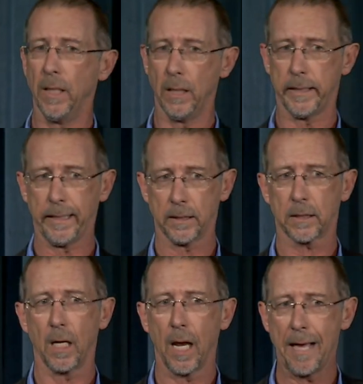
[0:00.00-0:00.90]
buildings
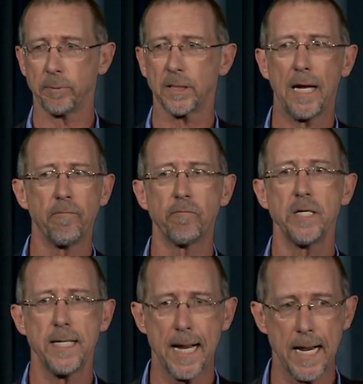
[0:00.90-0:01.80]
collapse every
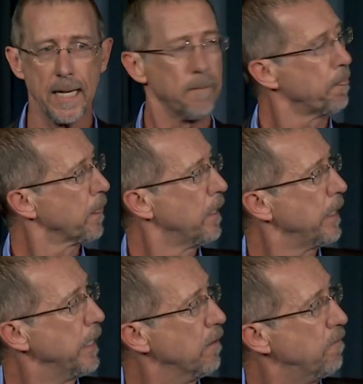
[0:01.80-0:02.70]
day
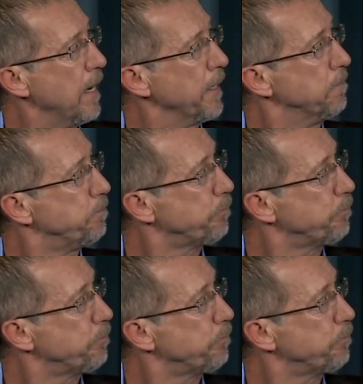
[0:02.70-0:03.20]
in Havana.